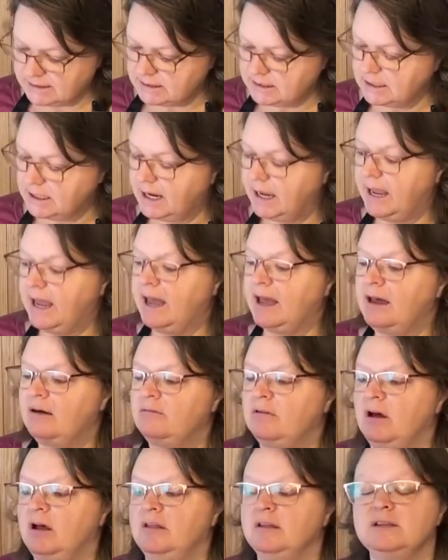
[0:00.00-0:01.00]
I have
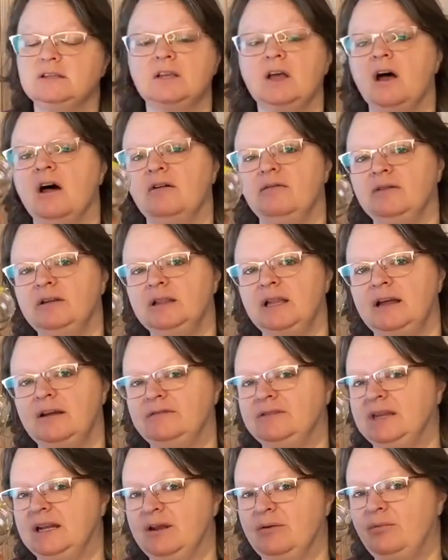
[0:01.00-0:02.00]
all this coffee
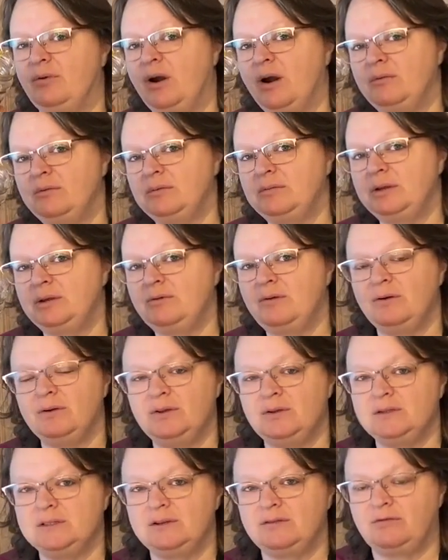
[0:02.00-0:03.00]
left, and I probably won't
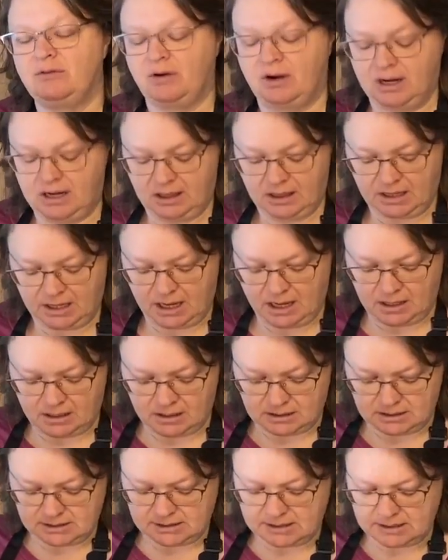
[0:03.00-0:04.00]
use it for anything
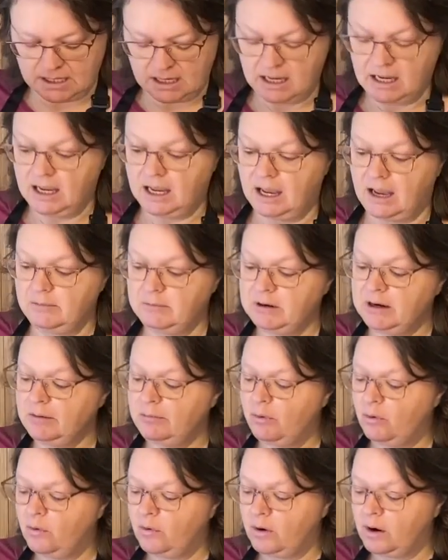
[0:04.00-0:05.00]
else. I'm going to
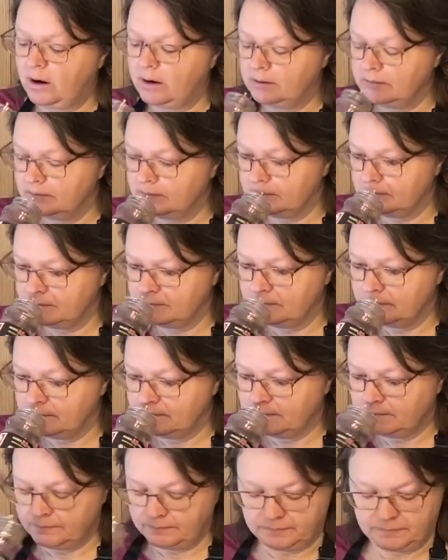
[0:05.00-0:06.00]
pour
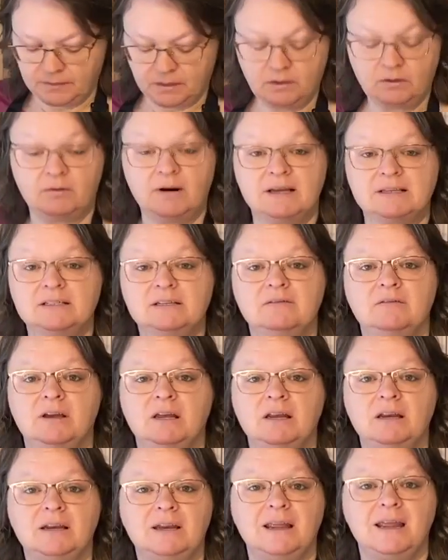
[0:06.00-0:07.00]
the rest of
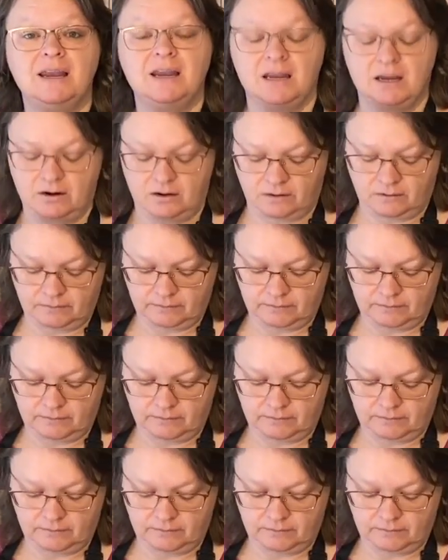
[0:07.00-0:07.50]
it in here.